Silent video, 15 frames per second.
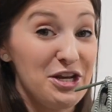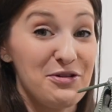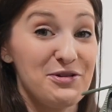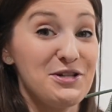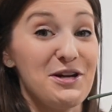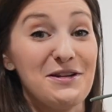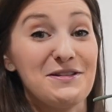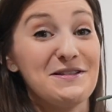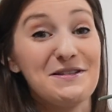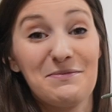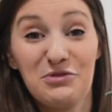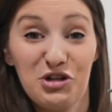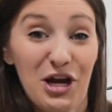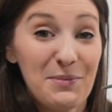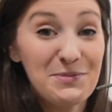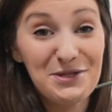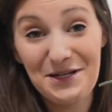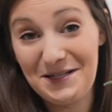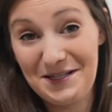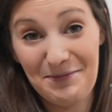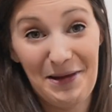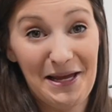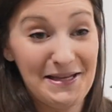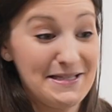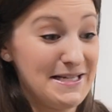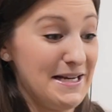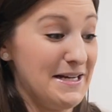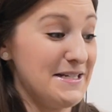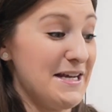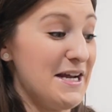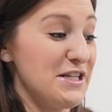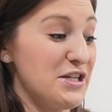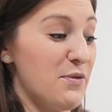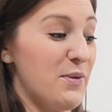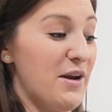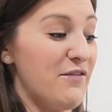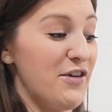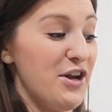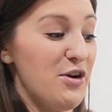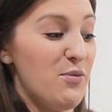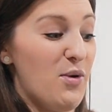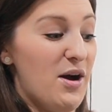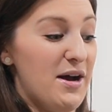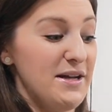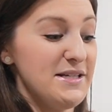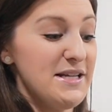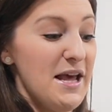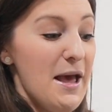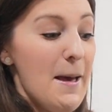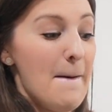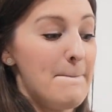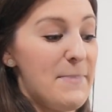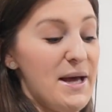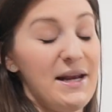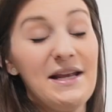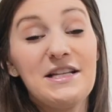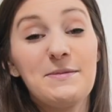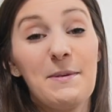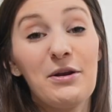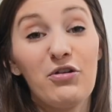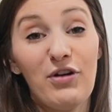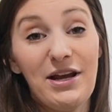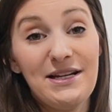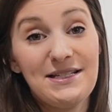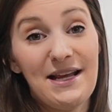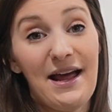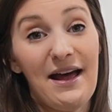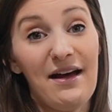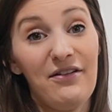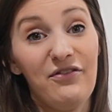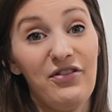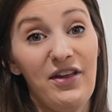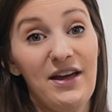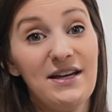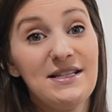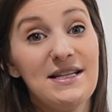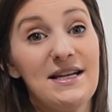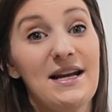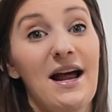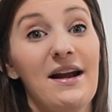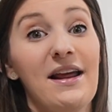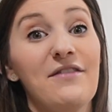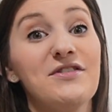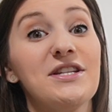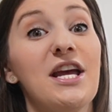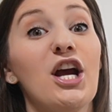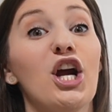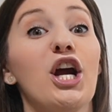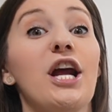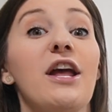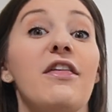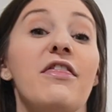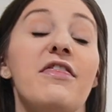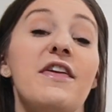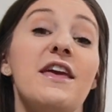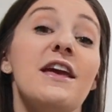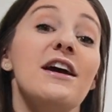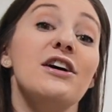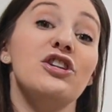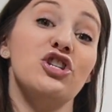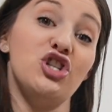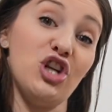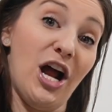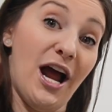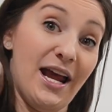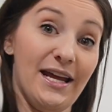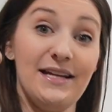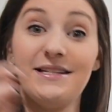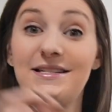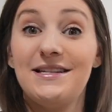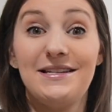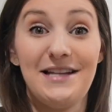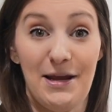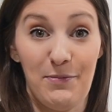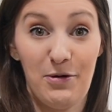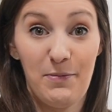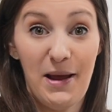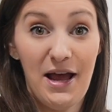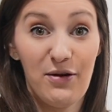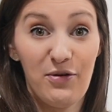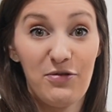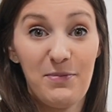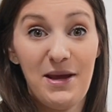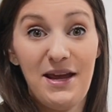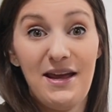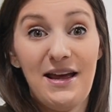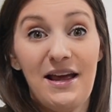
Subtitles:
You can toss in some chapsticks, some hand sanitizer, whatever you want. But it's been great to have this and not have to carry the giant diaper bag with me.